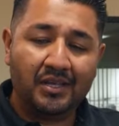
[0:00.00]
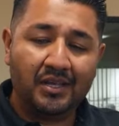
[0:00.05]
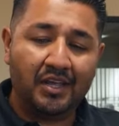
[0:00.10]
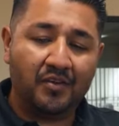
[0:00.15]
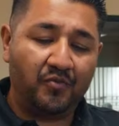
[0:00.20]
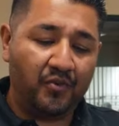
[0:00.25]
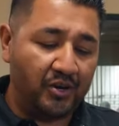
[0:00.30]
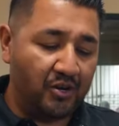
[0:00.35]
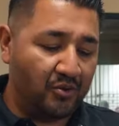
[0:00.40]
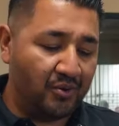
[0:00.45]

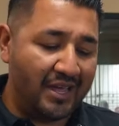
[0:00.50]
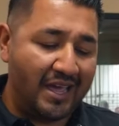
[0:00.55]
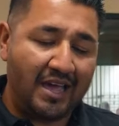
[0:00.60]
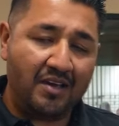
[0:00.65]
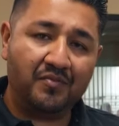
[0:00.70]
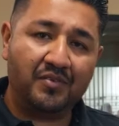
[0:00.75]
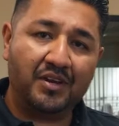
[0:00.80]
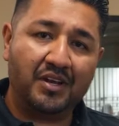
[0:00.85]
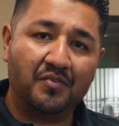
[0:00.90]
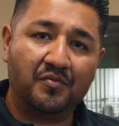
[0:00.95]
if we don't
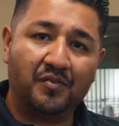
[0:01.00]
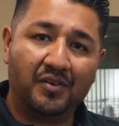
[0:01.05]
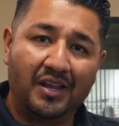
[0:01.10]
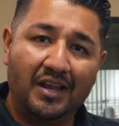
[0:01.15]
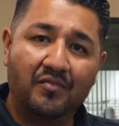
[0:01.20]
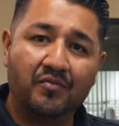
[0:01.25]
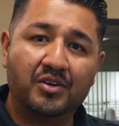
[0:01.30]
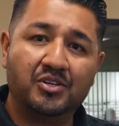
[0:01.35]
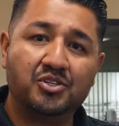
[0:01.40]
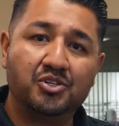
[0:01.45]
have enough
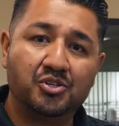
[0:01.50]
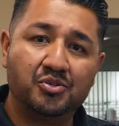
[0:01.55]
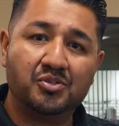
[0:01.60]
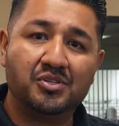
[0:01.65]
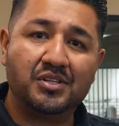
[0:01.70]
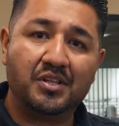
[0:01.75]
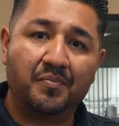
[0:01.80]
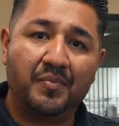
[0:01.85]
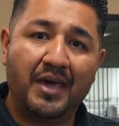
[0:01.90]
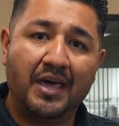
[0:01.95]
leverage
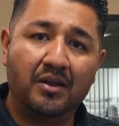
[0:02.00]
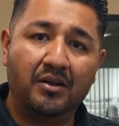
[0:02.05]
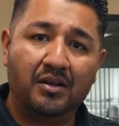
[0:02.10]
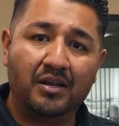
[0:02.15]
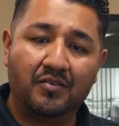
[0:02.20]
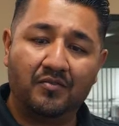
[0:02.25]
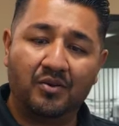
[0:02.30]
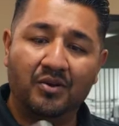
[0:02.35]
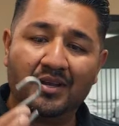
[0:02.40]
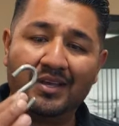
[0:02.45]
using the panel
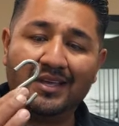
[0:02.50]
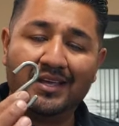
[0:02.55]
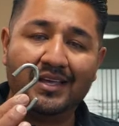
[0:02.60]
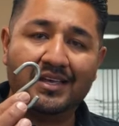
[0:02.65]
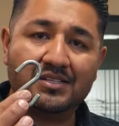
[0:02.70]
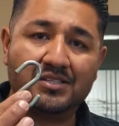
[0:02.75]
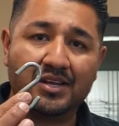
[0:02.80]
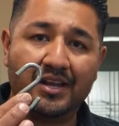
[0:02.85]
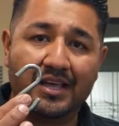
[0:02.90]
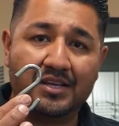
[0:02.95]
lever,
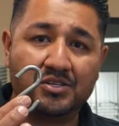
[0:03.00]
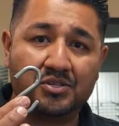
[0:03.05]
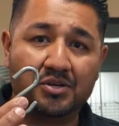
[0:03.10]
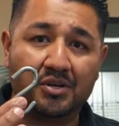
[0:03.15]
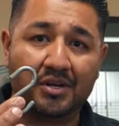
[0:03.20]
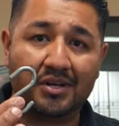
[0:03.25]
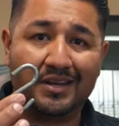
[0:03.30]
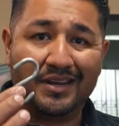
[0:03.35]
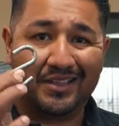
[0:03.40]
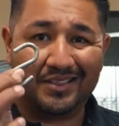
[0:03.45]
is an
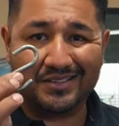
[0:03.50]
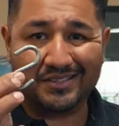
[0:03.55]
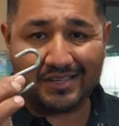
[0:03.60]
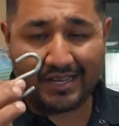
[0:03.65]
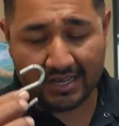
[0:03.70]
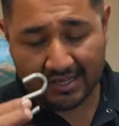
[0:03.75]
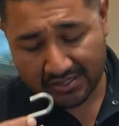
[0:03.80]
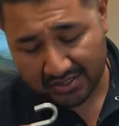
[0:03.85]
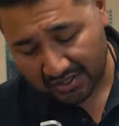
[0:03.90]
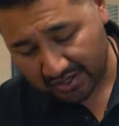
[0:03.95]
S-hook. Now this
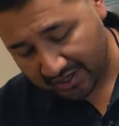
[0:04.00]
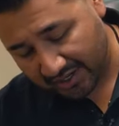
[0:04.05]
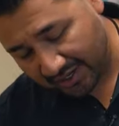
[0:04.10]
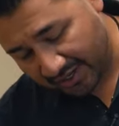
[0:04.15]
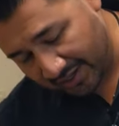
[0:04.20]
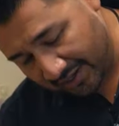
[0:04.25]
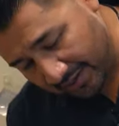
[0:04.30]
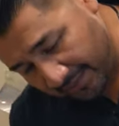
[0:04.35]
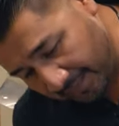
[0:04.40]
S-hook